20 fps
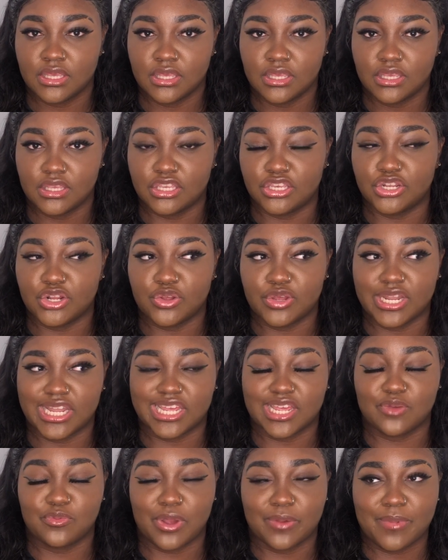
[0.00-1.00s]
You know, like, I
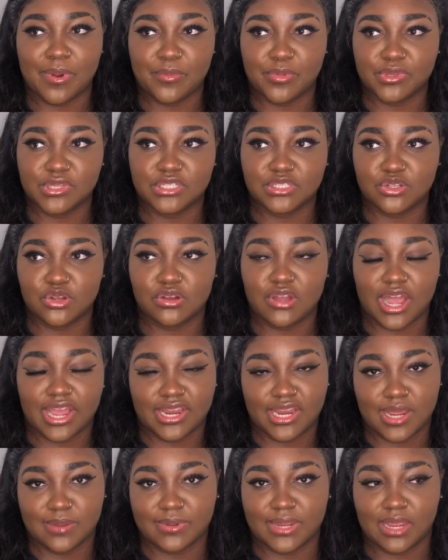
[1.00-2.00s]
remember the song I
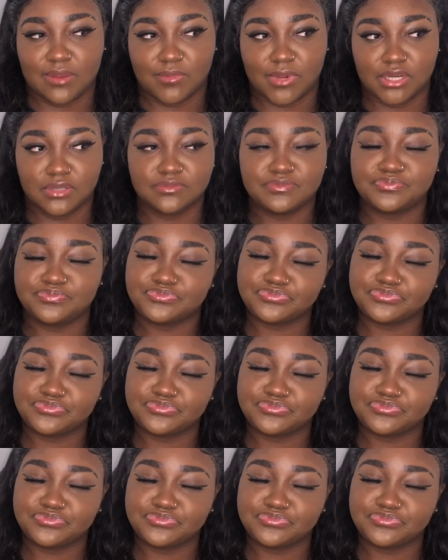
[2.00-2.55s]
Am came out.